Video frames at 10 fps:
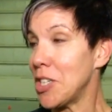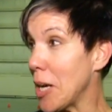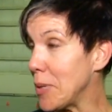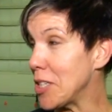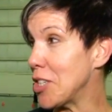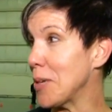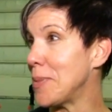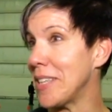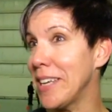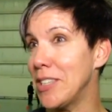
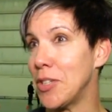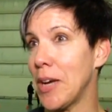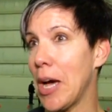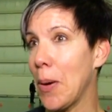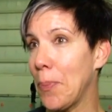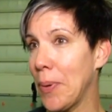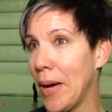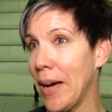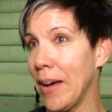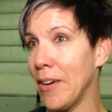championships and to help
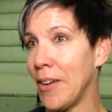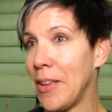uh,